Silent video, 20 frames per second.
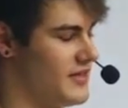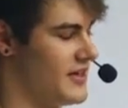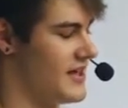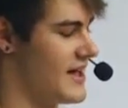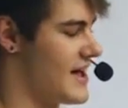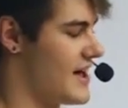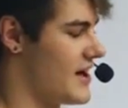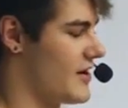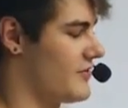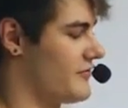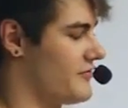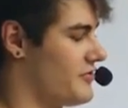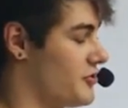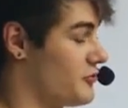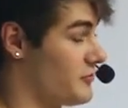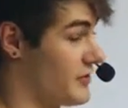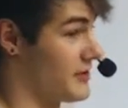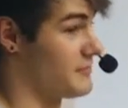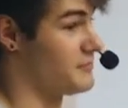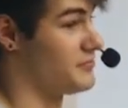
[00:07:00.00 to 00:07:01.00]

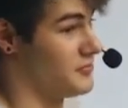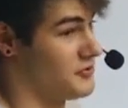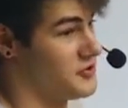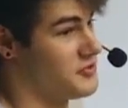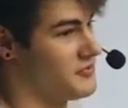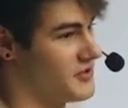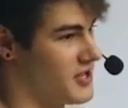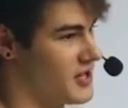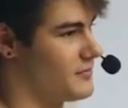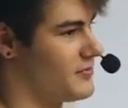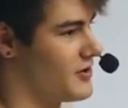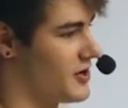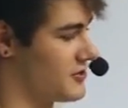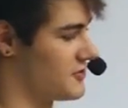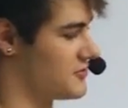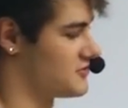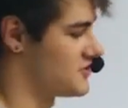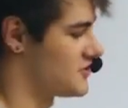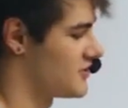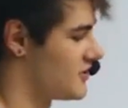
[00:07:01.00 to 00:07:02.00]
They're both kind of
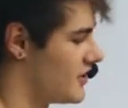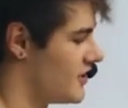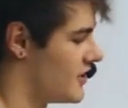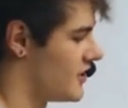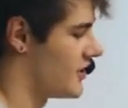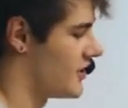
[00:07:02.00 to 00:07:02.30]
partners,